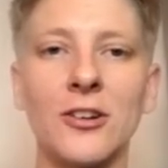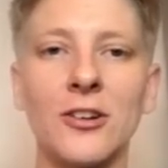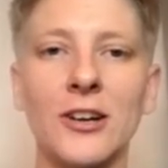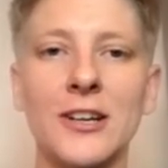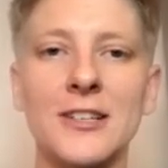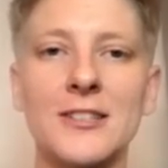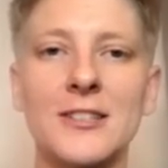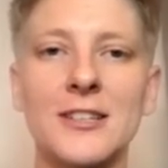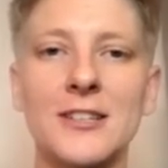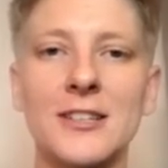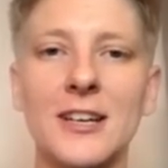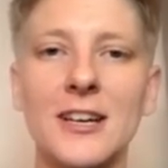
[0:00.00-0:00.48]

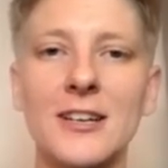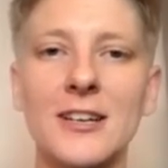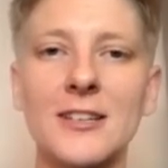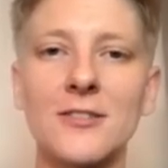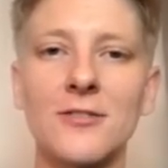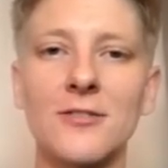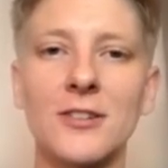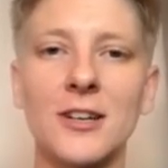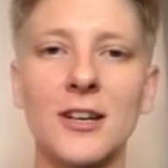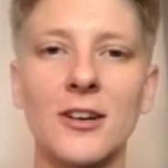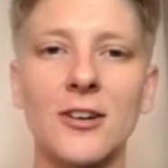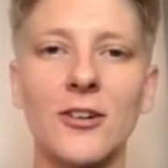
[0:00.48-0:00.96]
In today's
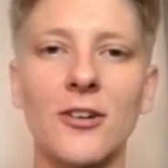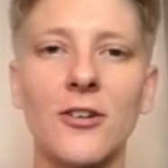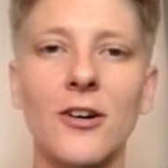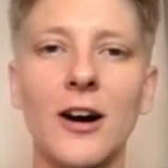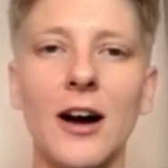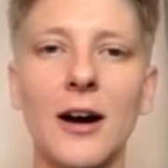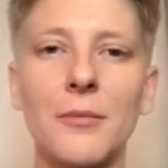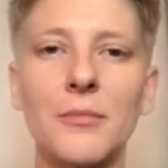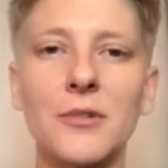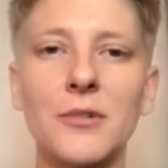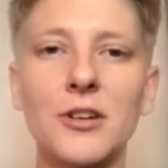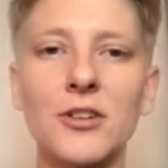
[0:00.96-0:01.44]
video,
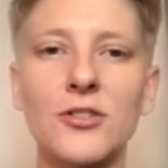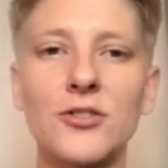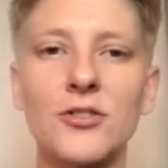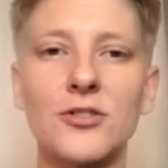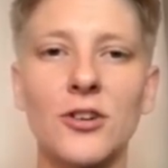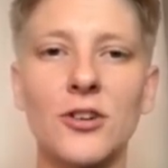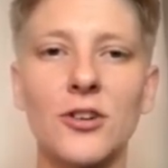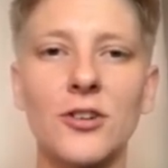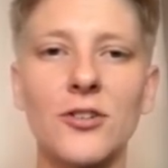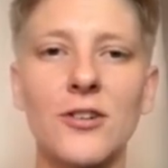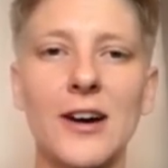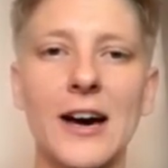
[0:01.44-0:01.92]
I'm going to
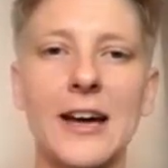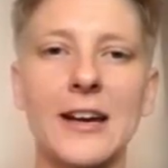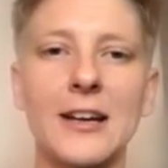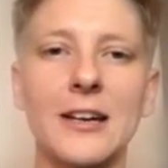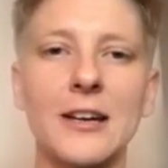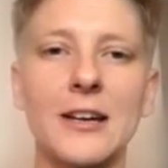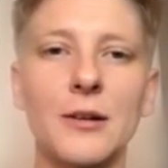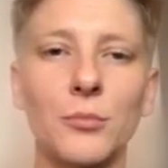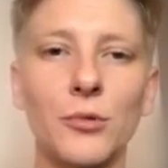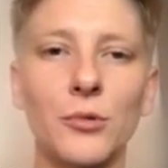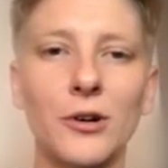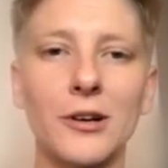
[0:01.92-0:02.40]
show you how to
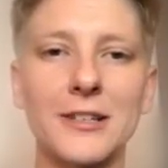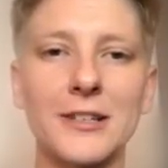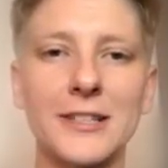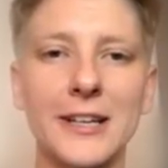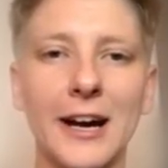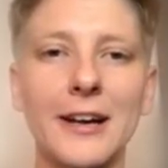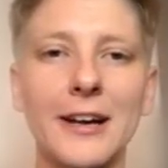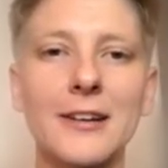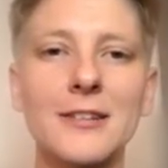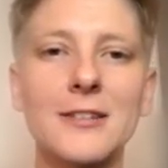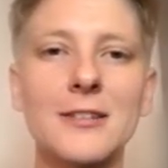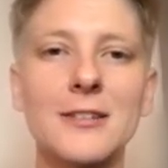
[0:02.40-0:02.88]
get more
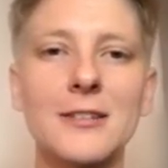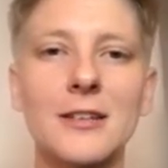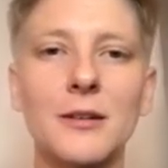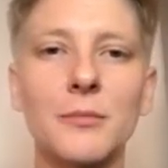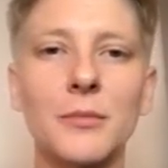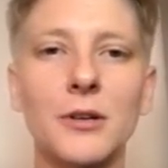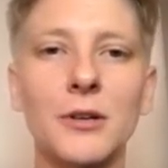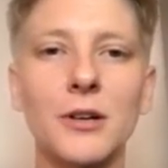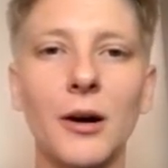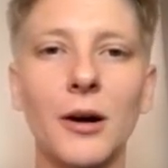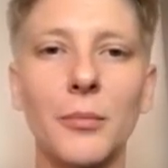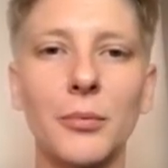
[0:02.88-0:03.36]
dice in
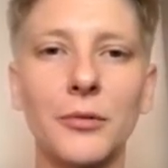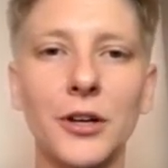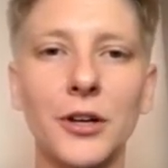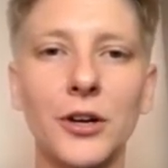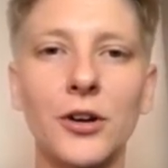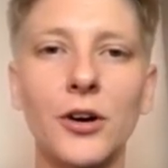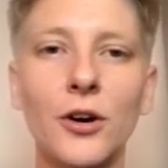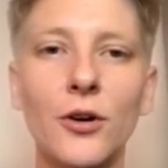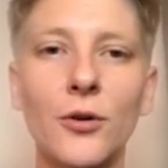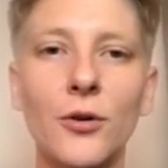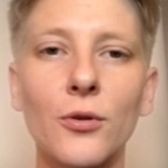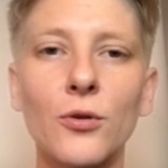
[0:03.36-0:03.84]
Monopoly
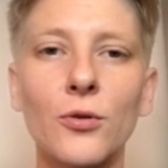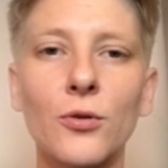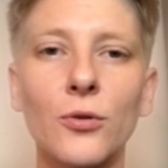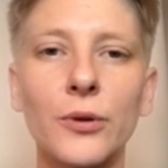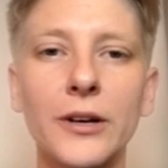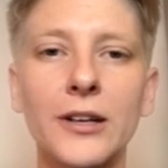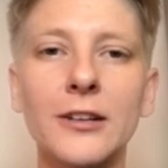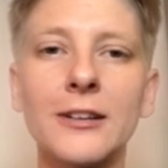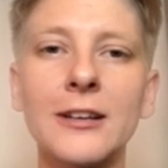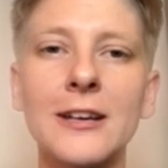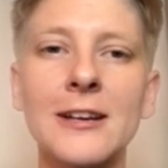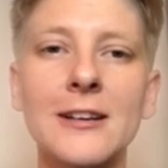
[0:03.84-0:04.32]
Go
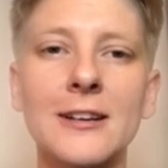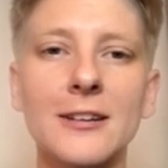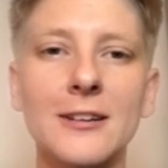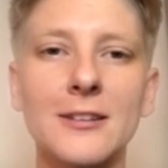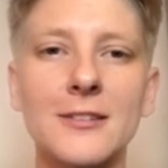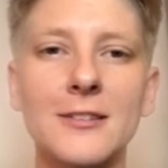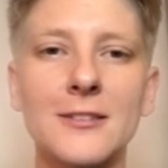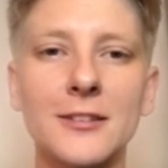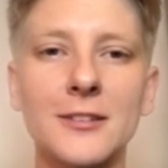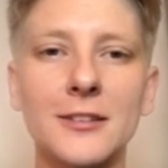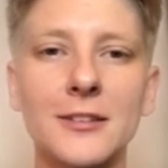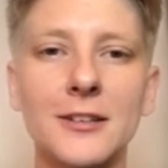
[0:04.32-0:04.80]
quickly and
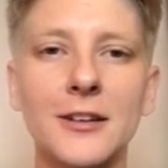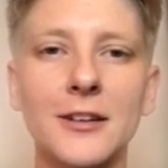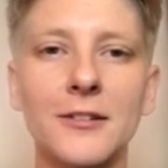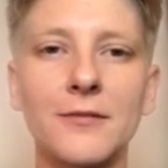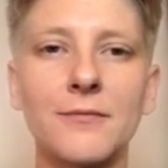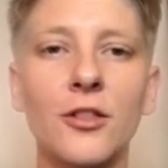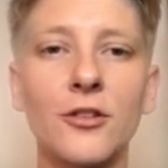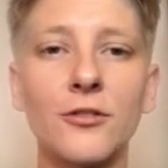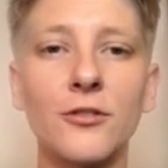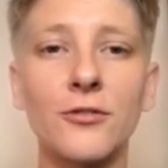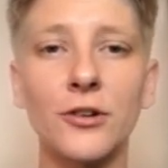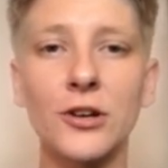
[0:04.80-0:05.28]
easily.
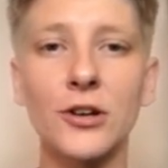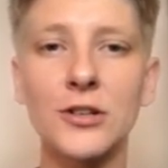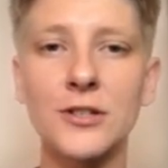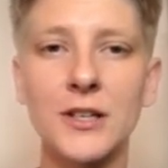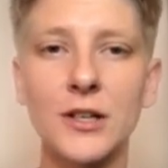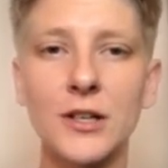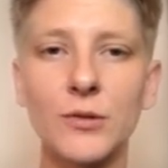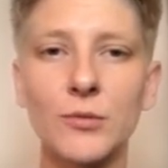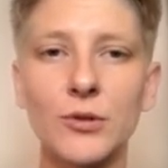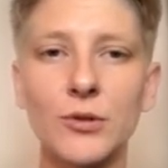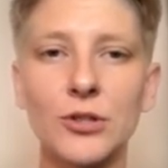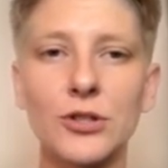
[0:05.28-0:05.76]
The first
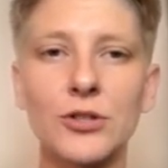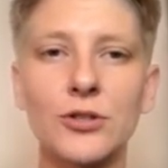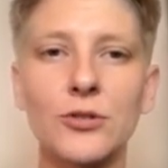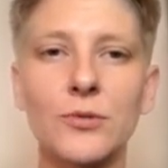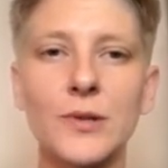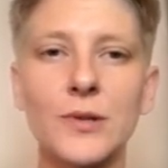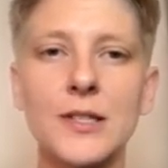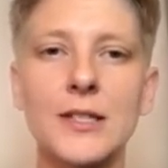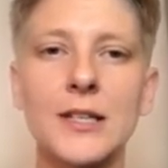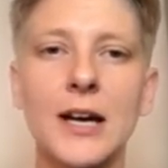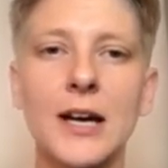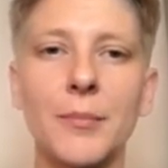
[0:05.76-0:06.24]
thing we'll do
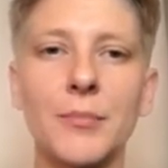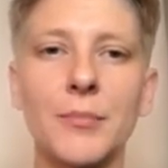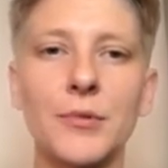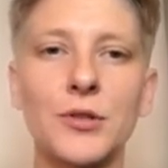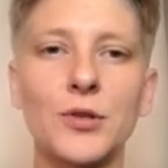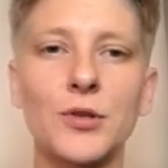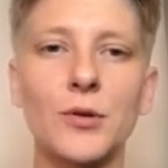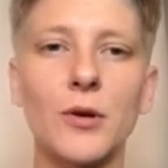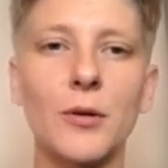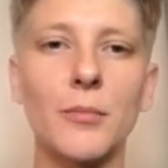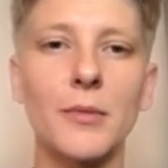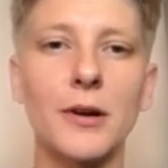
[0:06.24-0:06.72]
is tap
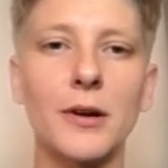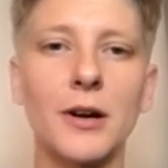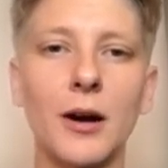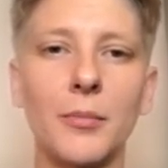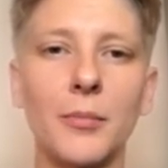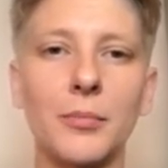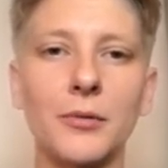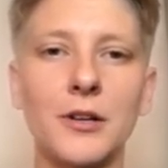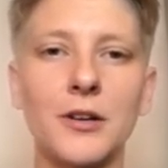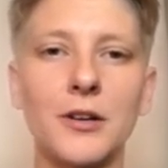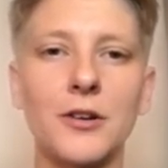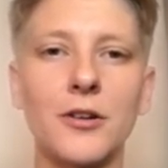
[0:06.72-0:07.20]
into our
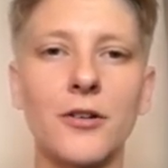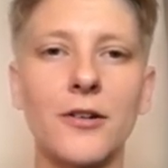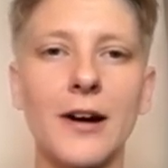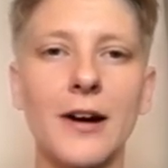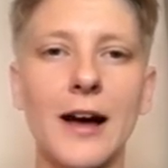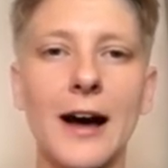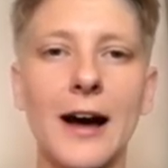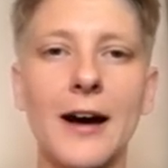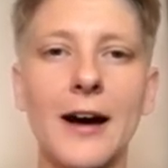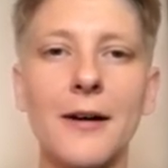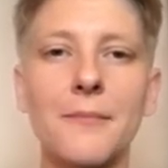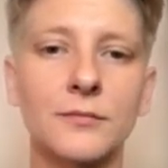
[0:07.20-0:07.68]
Monopoly Go
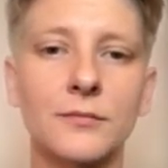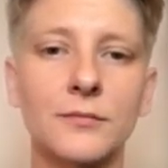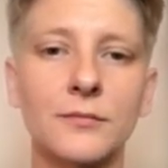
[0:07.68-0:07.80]
app.